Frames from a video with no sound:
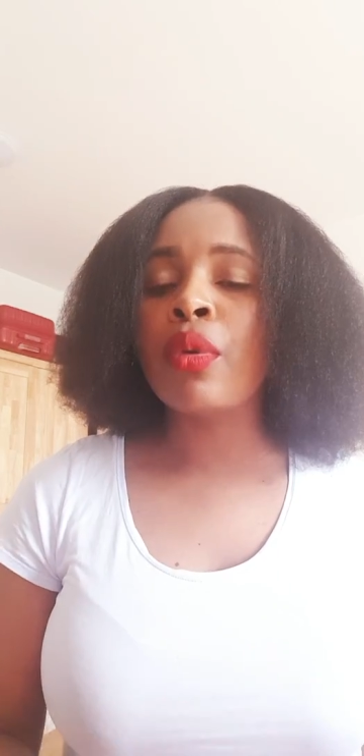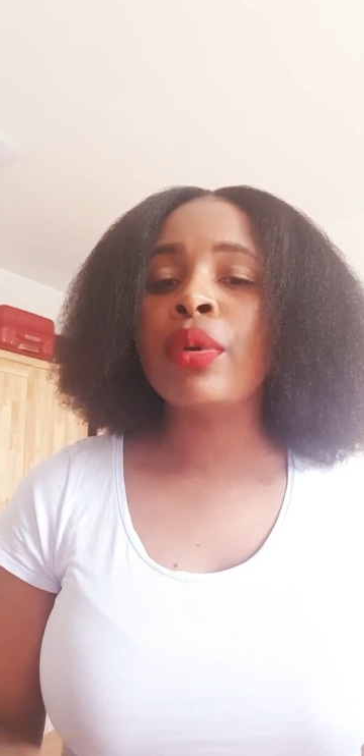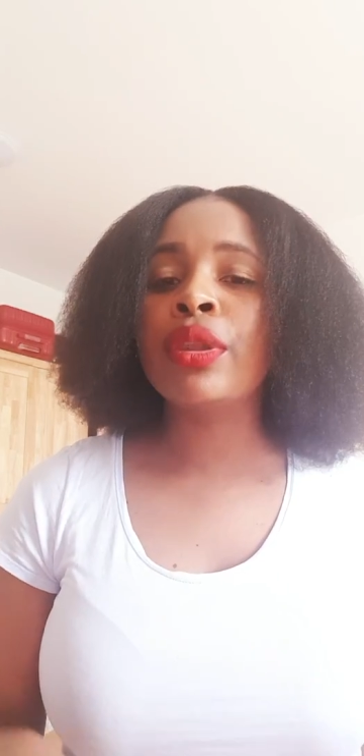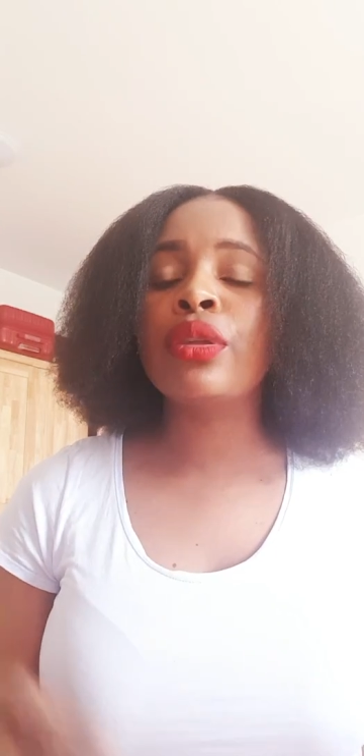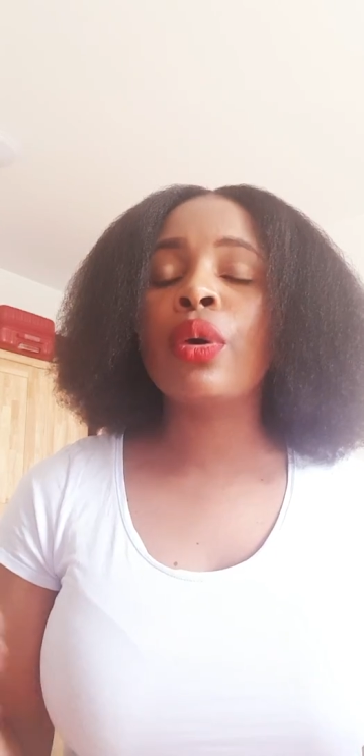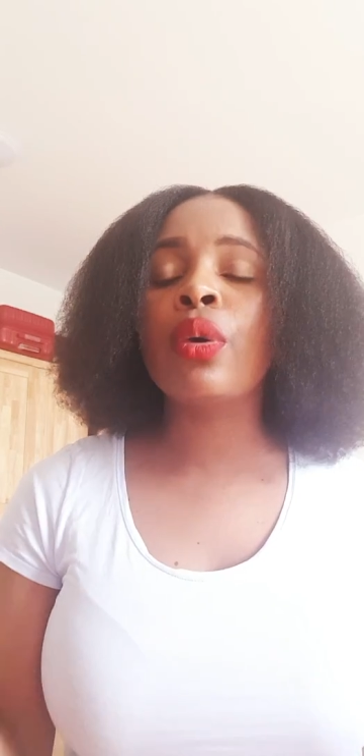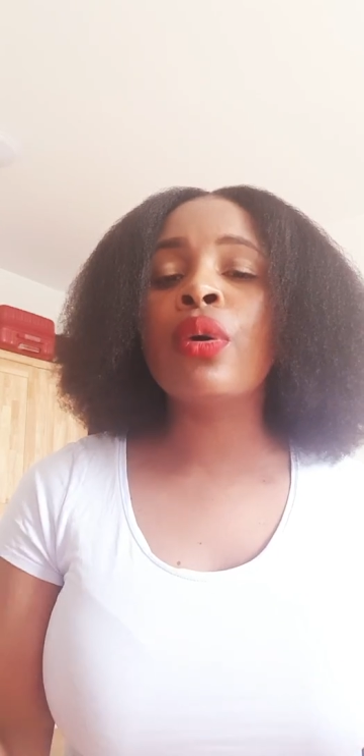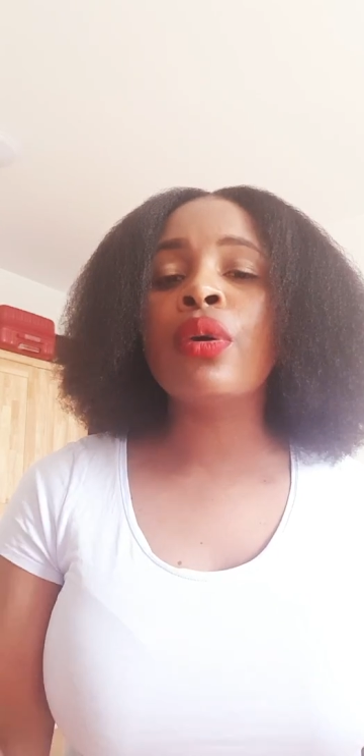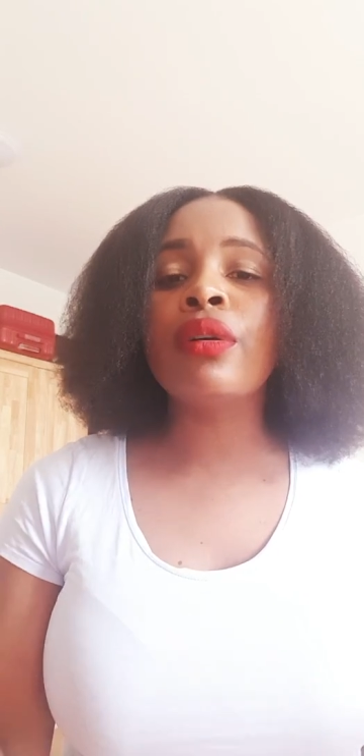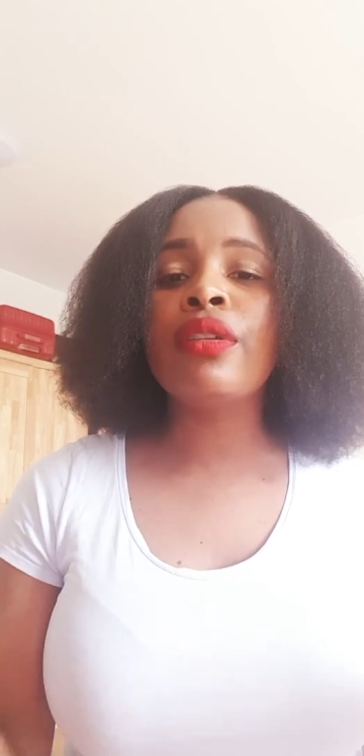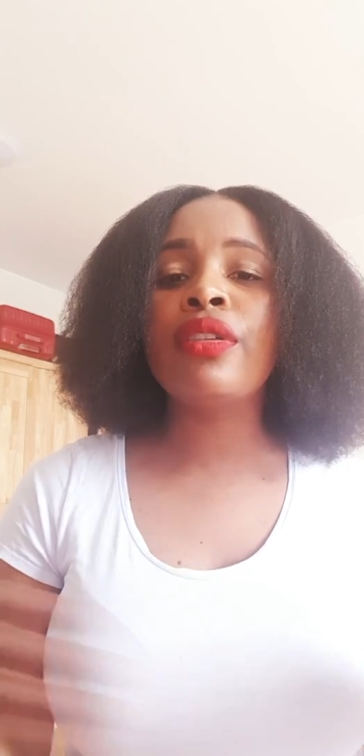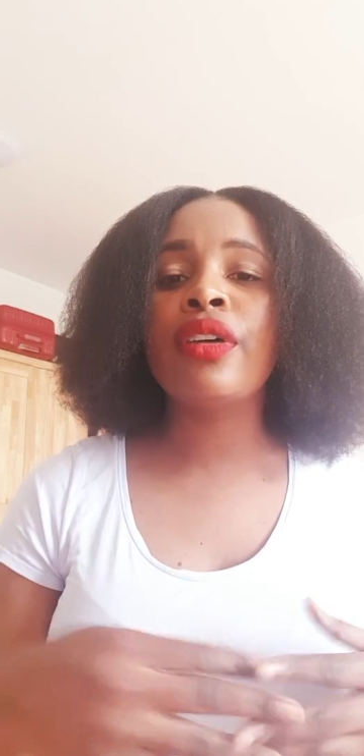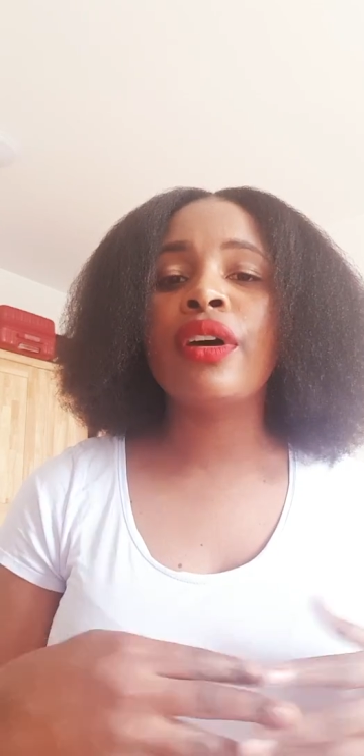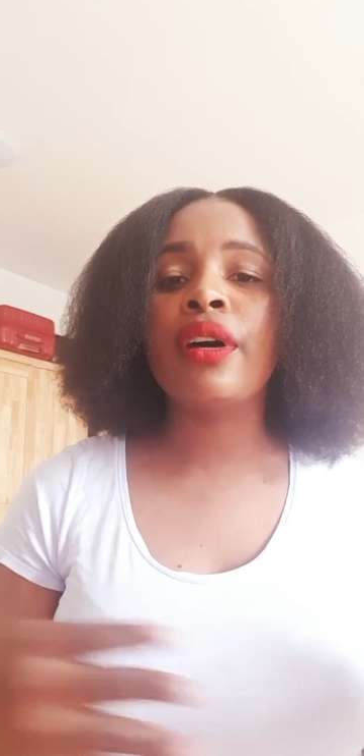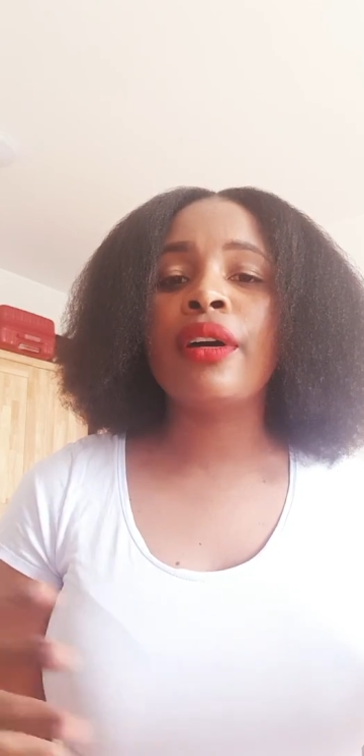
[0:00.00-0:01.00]
with all
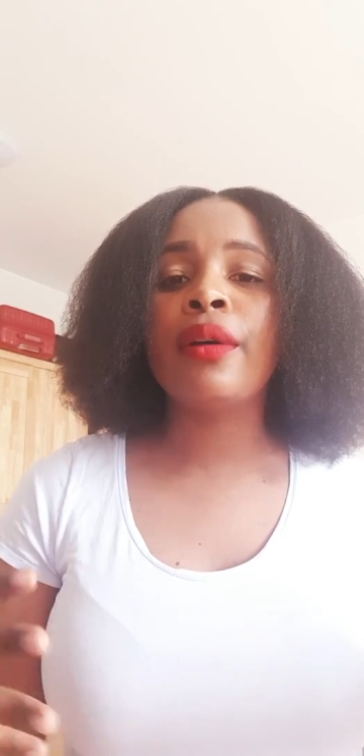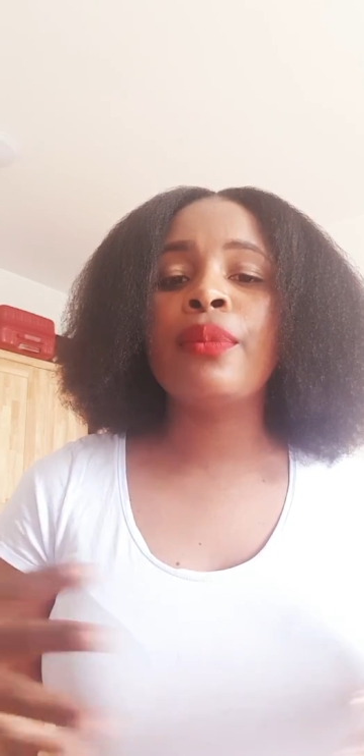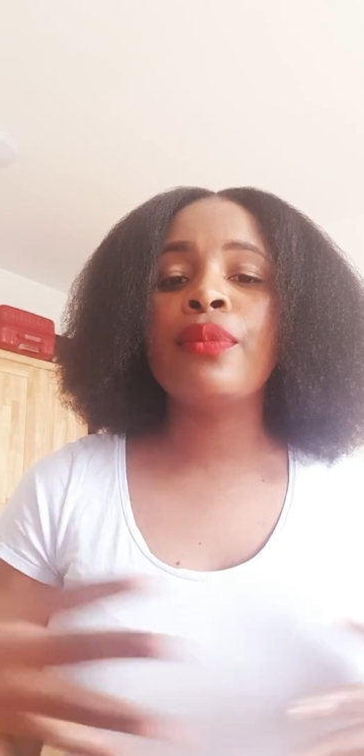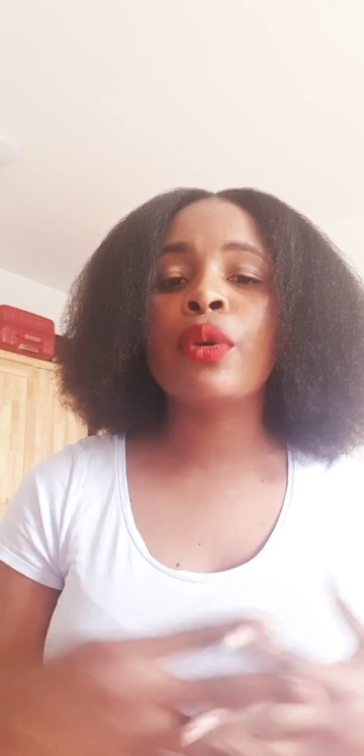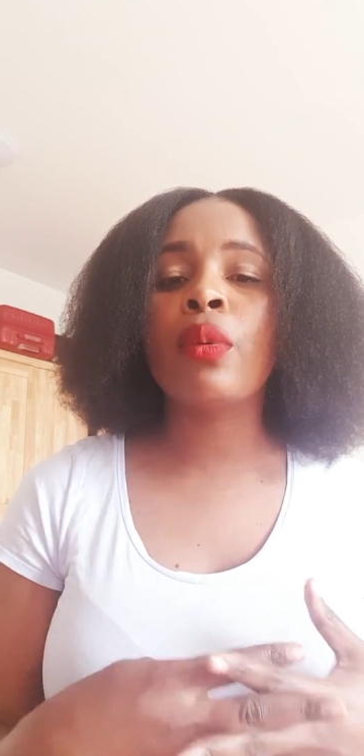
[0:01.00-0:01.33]
the,